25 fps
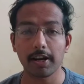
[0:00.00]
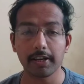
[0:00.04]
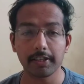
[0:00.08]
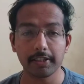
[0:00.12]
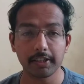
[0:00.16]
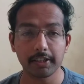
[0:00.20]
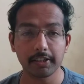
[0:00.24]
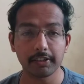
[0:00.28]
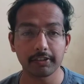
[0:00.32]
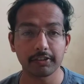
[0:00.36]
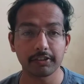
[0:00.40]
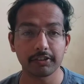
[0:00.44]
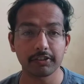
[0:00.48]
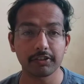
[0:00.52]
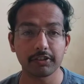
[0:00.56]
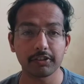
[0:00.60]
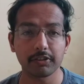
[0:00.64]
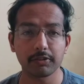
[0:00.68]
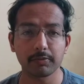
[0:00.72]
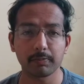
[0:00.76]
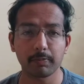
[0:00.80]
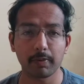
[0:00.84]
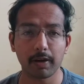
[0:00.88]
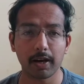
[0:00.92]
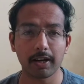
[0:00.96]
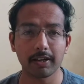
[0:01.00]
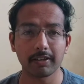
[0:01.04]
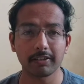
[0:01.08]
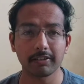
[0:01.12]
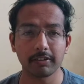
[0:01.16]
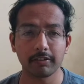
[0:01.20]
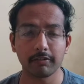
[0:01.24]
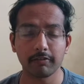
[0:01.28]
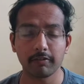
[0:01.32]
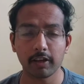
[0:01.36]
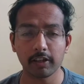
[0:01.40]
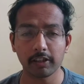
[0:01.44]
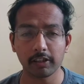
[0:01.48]
Hi there, this is
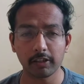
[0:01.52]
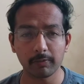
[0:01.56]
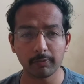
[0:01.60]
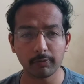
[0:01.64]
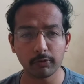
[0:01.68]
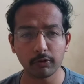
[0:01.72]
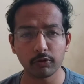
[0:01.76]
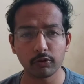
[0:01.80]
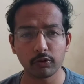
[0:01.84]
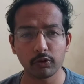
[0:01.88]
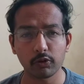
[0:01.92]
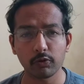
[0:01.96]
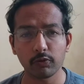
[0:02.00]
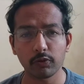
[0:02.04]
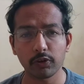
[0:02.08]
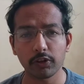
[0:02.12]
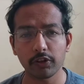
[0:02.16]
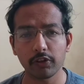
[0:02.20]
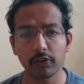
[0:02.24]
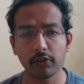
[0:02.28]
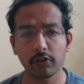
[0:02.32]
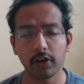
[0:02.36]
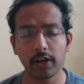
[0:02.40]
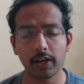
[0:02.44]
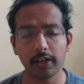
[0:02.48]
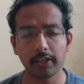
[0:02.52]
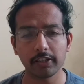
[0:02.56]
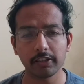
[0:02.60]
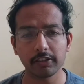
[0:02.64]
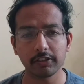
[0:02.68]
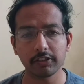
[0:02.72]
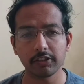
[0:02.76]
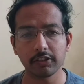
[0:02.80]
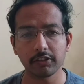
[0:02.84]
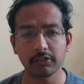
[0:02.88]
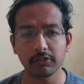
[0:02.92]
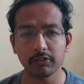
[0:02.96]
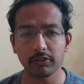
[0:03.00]
Parth. Welcome to new video. And
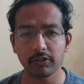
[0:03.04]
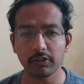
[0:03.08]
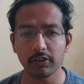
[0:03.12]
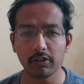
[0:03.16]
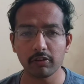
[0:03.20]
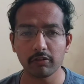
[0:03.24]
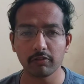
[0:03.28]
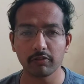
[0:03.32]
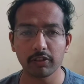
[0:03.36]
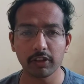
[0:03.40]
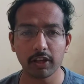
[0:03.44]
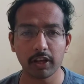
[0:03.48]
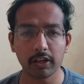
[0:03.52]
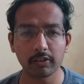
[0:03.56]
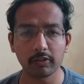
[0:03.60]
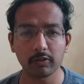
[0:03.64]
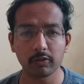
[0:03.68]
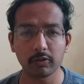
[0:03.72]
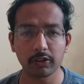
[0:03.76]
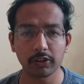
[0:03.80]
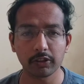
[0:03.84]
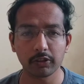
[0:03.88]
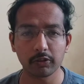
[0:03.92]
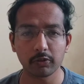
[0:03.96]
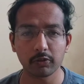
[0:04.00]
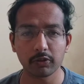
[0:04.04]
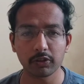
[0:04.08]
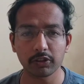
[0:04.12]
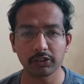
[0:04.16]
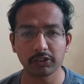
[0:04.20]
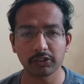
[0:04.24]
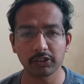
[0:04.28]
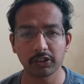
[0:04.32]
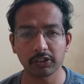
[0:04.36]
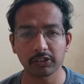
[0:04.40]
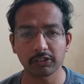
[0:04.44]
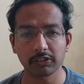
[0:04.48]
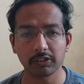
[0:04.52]
in this video, we are going to
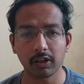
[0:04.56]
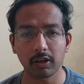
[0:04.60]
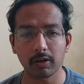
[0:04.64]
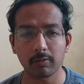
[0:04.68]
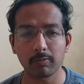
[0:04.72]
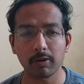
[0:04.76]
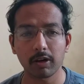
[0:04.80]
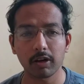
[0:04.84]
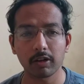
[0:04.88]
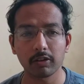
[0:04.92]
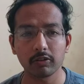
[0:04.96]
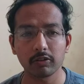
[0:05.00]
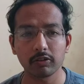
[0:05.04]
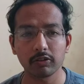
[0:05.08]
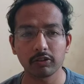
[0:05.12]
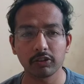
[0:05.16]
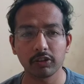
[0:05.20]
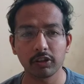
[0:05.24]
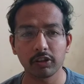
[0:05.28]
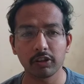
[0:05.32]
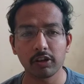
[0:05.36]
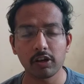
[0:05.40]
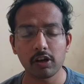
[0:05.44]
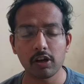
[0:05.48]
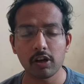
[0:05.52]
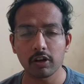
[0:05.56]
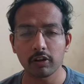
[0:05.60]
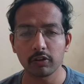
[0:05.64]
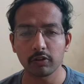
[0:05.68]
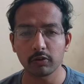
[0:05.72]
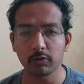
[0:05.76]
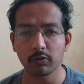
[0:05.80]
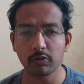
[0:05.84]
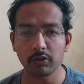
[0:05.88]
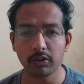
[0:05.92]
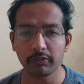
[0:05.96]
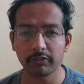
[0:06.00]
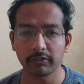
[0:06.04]
discuss about the
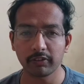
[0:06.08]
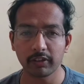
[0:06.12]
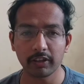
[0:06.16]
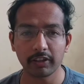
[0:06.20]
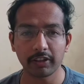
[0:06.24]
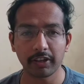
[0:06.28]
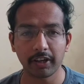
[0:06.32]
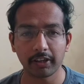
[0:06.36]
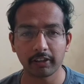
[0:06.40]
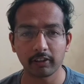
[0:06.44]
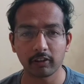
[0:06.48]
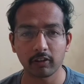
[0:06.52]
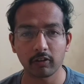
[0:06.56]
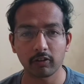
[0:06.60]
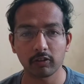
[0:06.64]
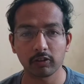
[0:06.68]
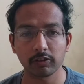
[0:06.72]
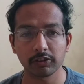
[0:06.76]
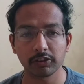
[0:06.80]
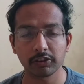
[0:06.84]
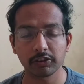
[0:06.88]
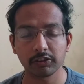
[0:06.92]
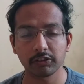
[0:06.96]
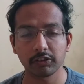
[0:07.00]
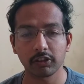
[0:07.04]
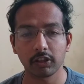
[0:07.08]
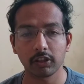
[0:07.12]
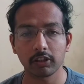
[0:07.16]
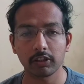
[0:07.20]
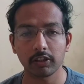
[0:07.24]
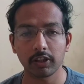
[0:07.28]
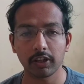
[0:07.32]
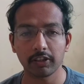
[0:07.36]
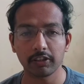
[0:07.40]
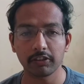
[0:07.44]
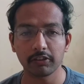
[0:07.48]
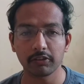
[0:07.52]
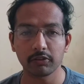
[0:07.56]
two different technologies
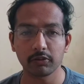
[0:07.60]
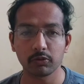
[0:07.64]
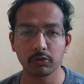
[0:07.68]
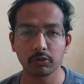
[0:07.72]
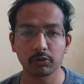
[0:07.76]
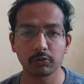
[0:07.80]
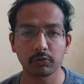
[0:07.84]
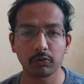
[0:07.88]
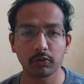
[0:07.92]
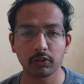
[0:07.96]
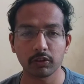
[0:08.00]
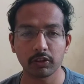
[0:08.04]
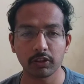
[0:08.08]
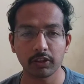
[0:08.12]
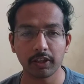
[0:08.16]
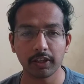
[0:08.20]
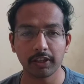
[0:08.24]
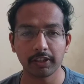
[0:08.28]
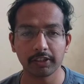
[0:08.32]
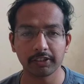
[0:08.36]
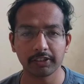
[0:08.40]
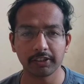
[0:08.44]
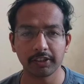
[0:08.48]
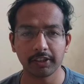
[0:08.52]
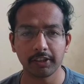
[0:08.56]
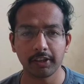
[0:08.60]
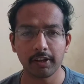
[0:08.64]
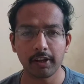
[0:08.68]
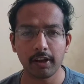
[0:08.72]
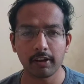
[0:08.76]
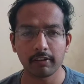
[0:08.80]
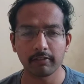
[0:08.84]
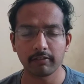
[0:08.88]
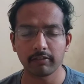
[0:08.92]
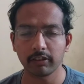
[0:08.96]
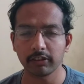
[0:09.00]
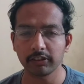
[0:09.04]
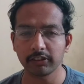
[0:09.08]
that is used for the AC.
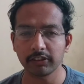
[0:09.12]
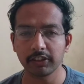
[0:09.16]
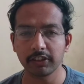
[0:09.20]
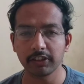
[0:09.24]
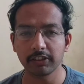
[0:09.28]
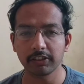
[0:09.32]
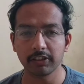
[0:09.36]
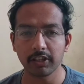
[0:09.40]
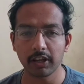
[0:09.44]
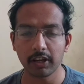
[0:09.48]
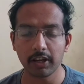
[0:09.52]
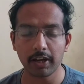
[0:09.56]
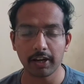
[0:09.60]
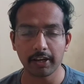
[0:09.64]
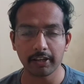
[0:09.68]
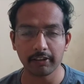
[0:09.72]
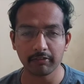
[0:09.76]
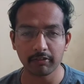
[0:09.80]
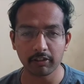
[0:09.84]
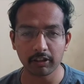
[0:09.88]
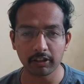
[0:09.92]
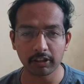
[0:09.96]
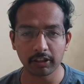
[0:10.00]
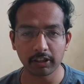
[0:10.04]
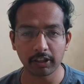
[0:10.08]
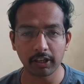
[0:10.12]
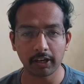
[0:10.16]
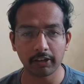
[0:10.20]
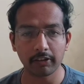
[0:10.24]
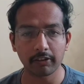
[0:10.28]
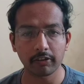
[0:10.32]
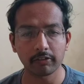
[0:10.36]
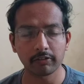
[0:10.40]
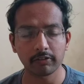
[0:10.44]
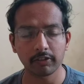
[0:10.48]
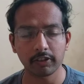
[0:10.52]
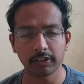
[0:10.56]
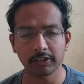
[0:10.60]
First is the inverter kind
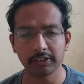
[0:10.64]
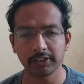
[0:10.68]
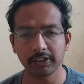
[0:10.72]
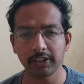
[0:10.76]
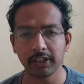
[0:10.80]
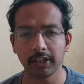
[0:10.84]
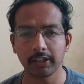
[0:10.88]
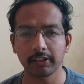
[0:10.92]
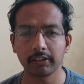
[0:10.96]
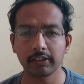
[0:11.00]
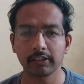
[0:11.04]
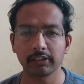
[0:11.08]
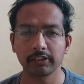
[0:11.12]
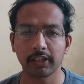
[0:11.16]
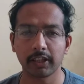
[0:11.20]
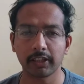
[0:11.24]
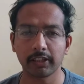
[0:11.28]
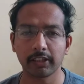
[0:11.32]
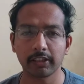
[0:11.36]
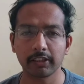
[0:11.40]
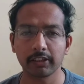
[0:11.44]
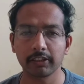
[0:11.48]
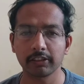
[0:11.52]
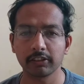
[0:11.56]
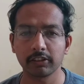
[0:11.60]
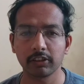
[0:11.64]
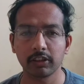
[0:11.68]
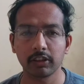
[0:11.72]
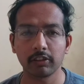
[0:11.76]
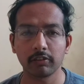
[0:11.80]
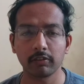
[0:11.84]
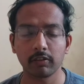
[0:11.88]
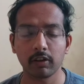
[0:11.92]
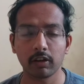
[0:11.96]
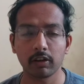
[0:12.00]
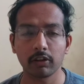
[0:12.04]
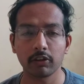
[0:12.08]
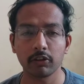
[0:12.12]
of AC, and the second is
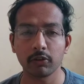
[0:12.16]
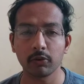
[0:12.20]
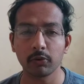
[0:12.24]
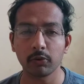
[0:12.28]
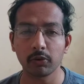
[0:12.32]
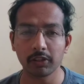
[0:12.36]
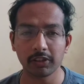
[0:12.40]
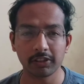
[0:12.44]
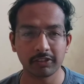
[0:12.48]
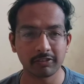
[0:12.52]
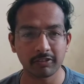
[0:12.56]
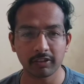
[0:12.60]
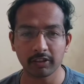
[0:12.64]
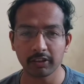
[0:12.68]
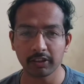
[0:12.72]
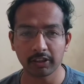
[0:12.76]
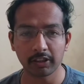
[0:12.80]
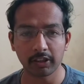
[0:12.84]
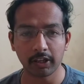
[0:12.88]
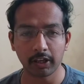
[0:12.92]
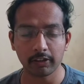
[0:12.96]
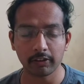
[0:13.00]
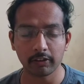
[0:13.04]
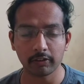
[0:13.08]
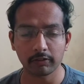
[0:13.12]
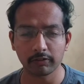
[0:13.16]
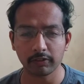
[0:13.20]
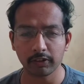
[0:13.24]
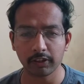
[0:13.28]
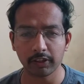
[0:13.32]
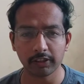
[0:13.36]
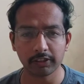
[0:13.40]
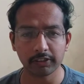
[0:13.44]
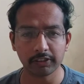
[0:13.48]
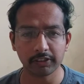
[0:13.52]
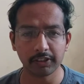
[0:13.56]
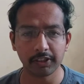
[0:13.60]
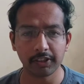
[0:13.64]
a dual inverter kind of
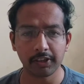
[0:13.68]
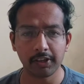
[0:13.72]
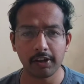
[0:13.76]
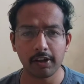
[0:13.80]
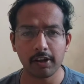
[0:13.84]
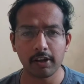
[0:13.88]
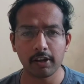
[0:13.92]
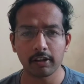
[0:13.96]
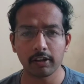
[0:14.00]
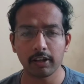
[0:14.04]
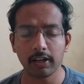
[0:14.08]
AC.